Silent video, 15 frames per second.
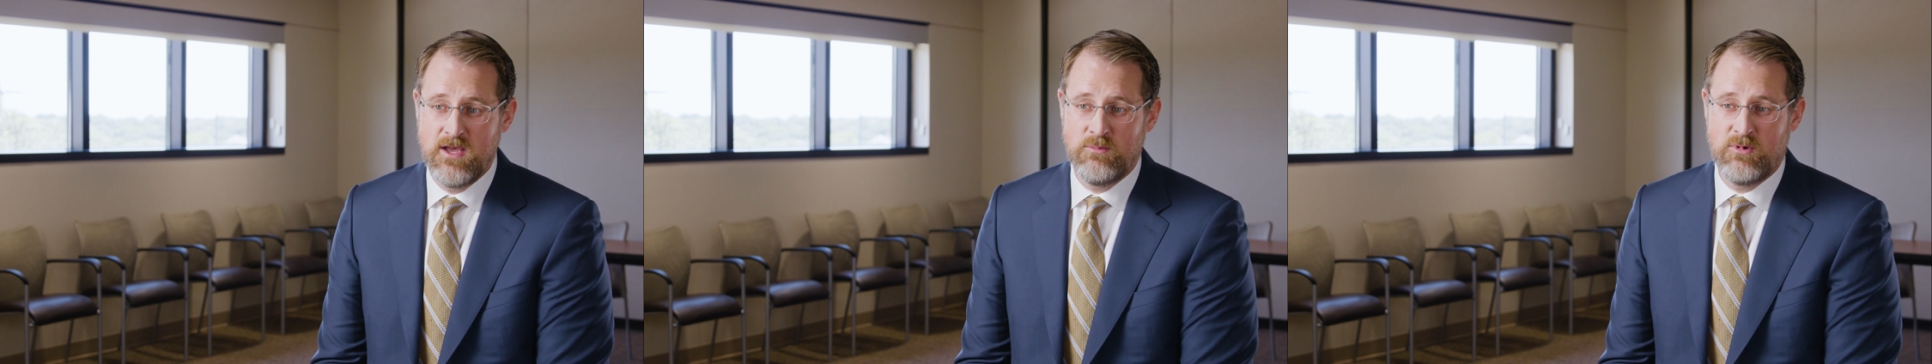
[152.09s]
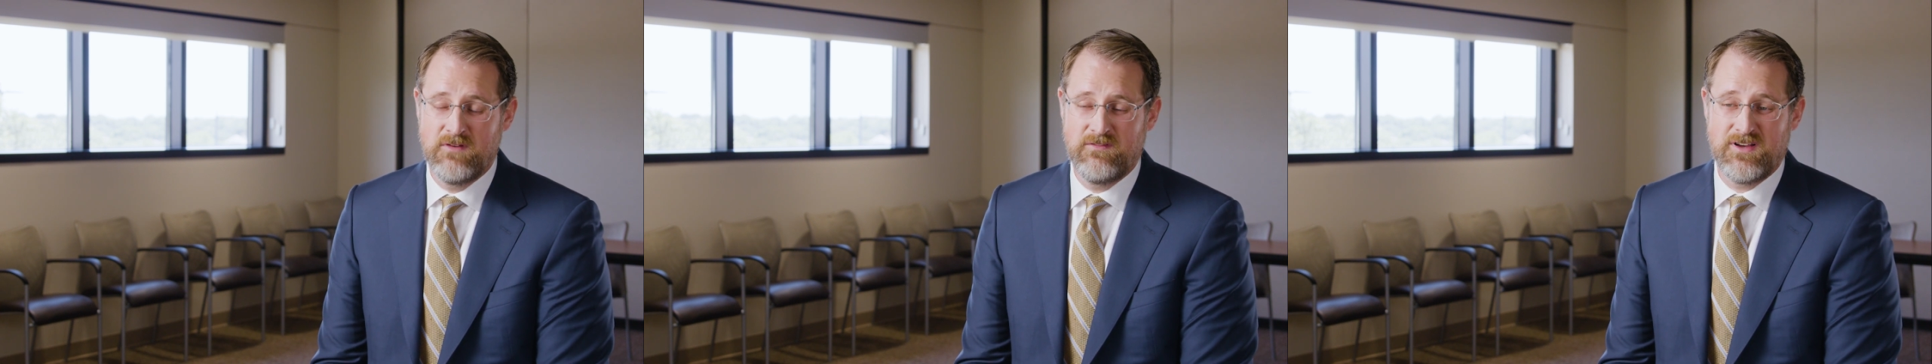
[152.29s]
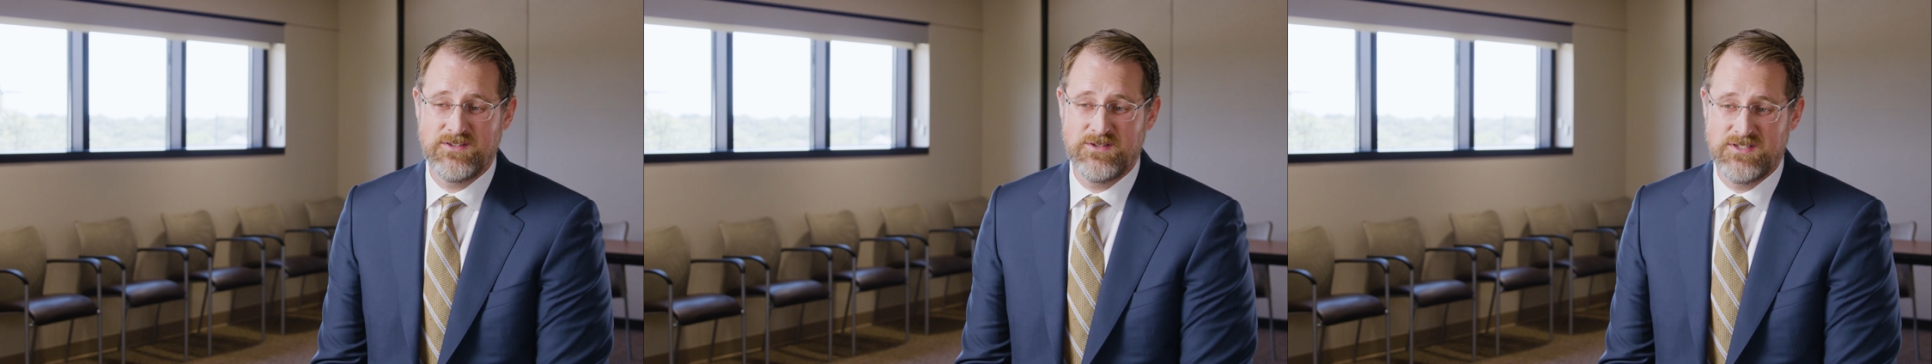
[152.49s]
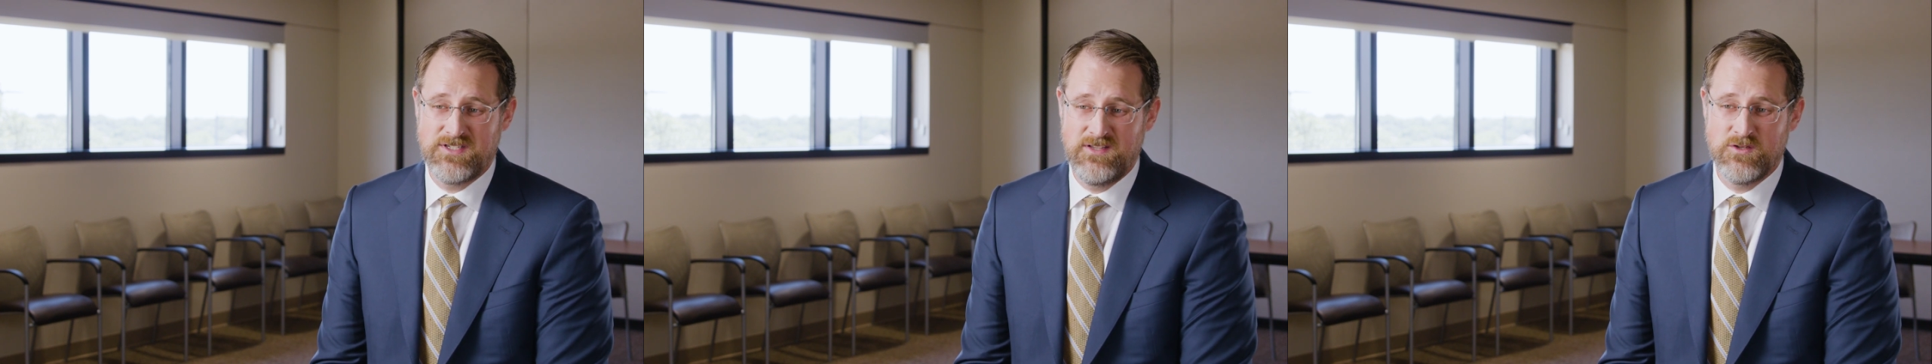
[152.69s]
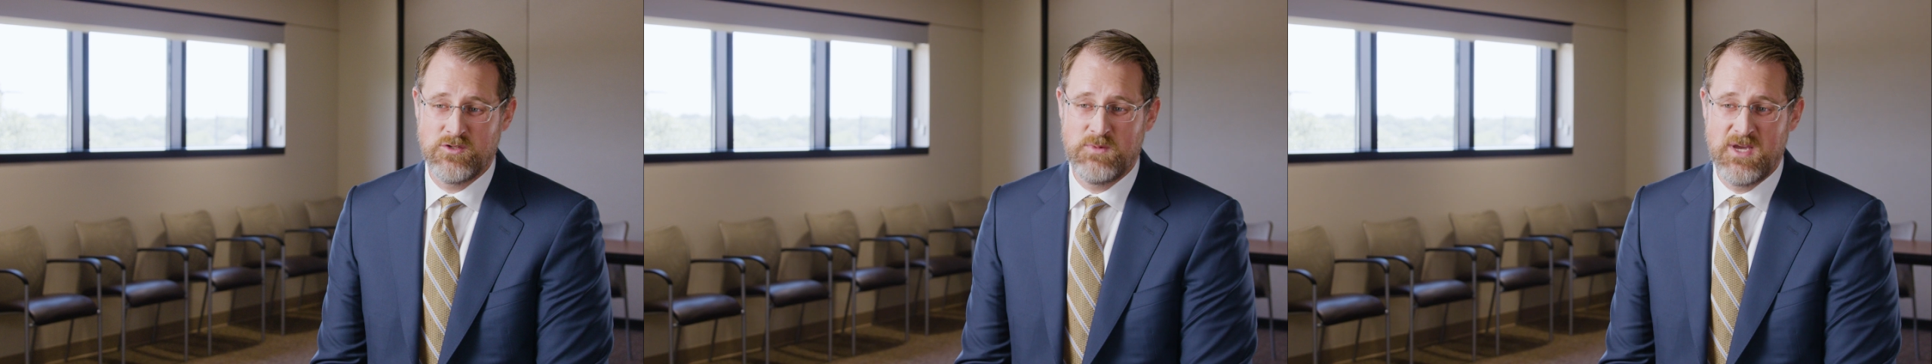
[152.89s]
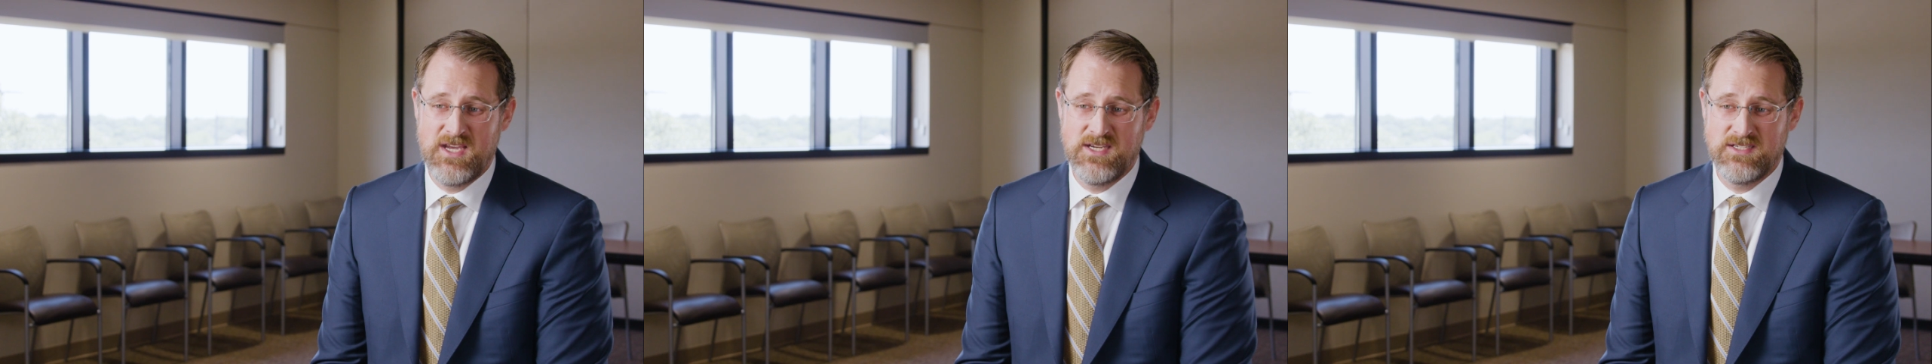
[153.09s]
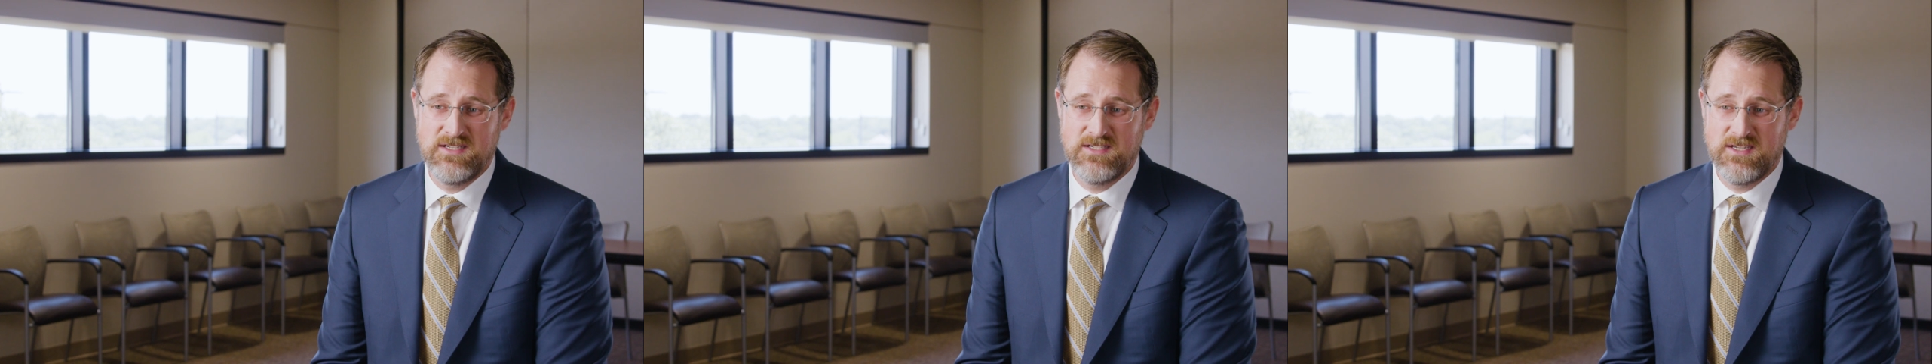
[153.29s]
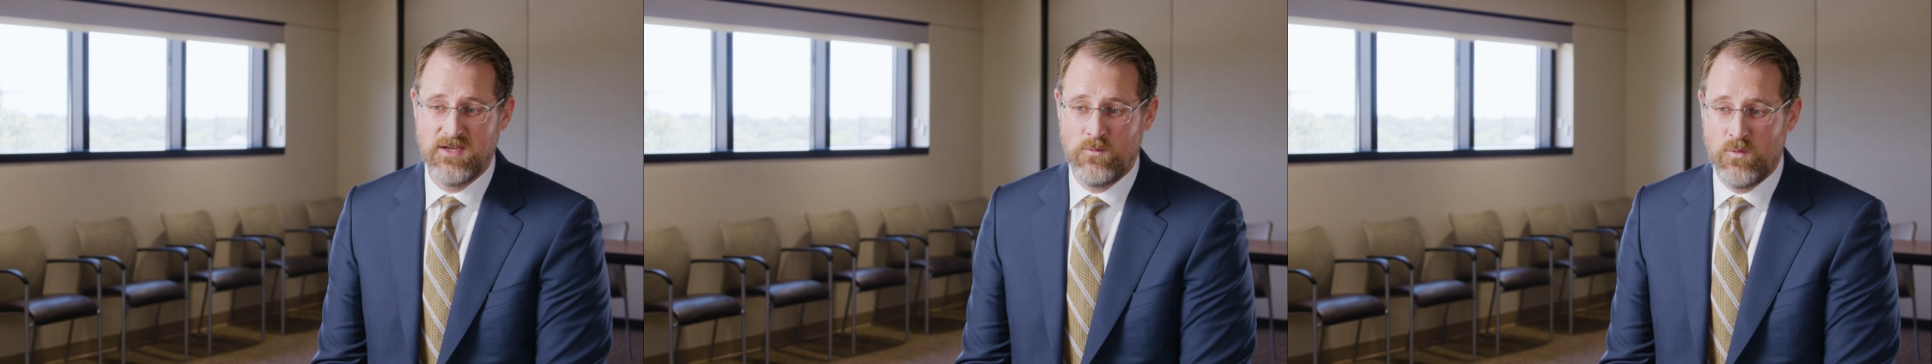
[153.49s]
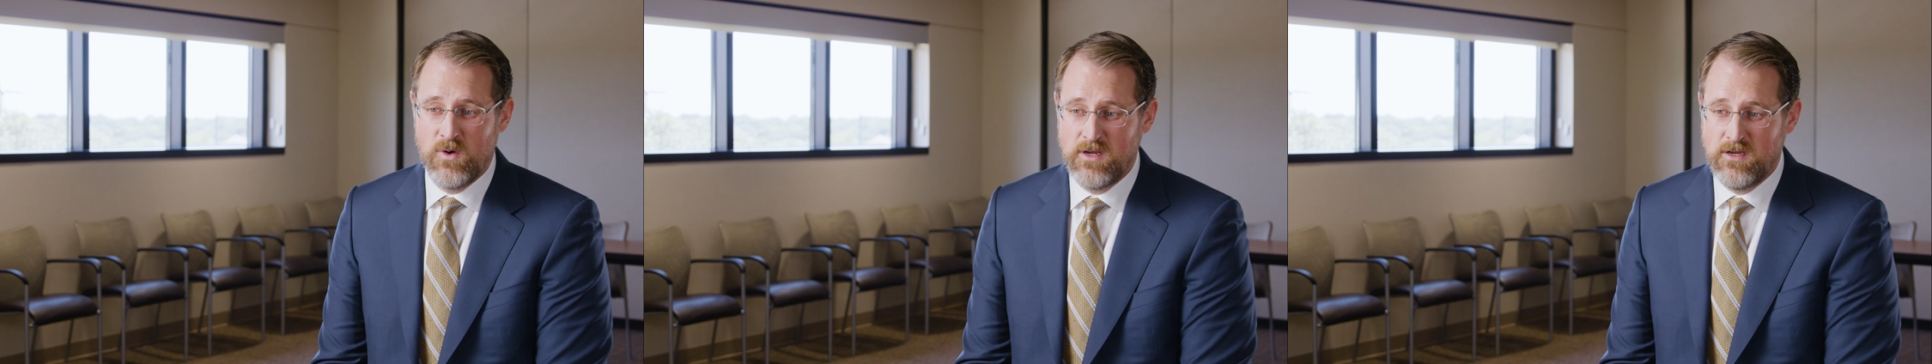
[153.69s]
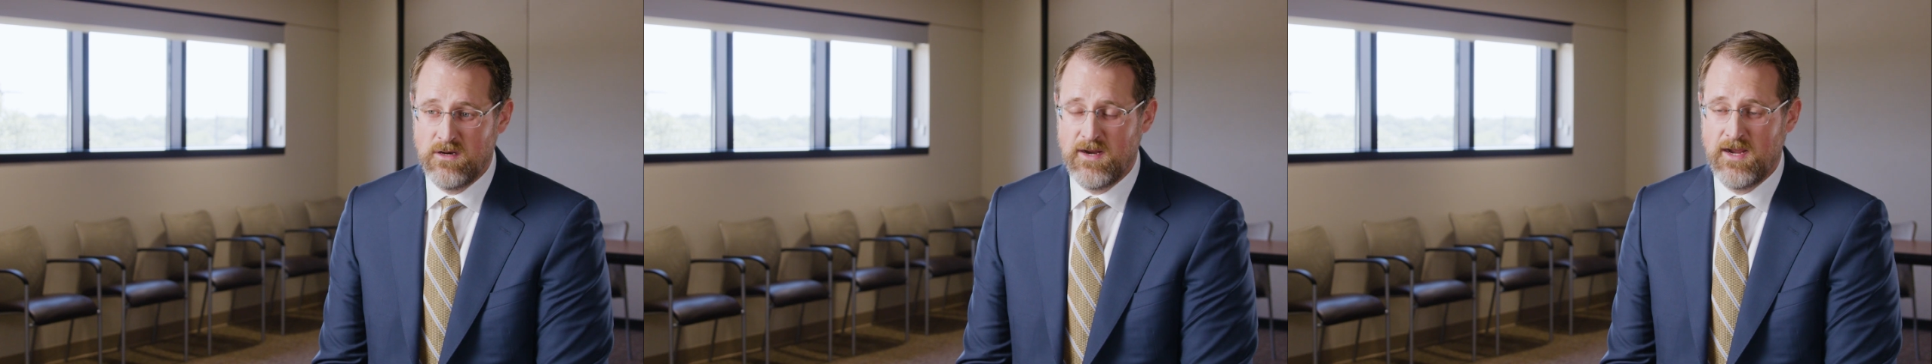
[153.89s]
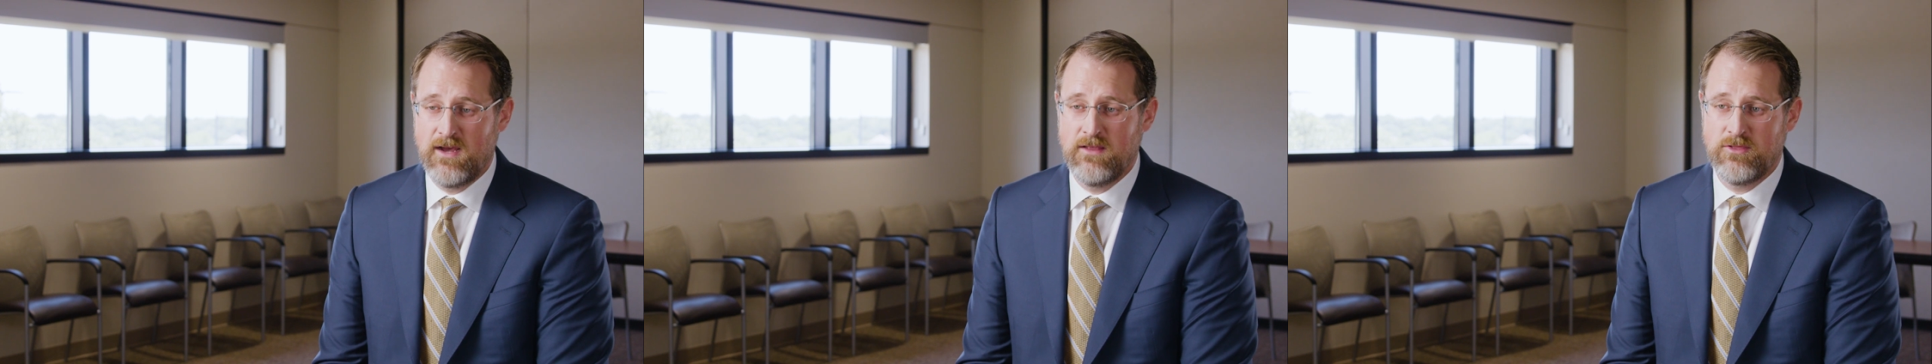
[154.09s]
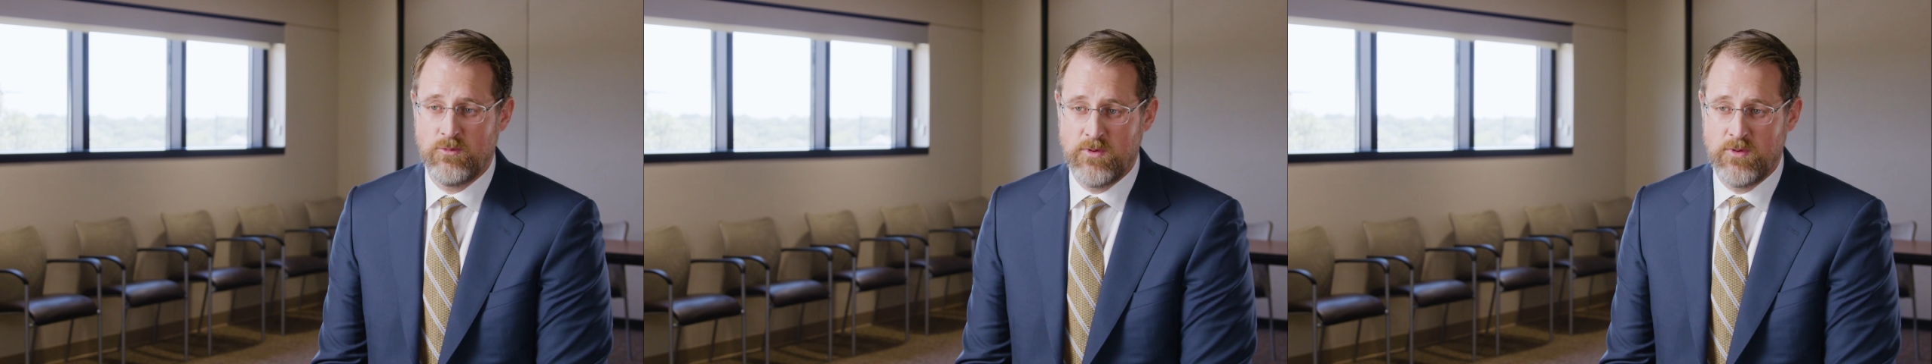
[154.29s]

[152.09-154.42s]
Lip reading: but I've also seen those patients at 1 year out,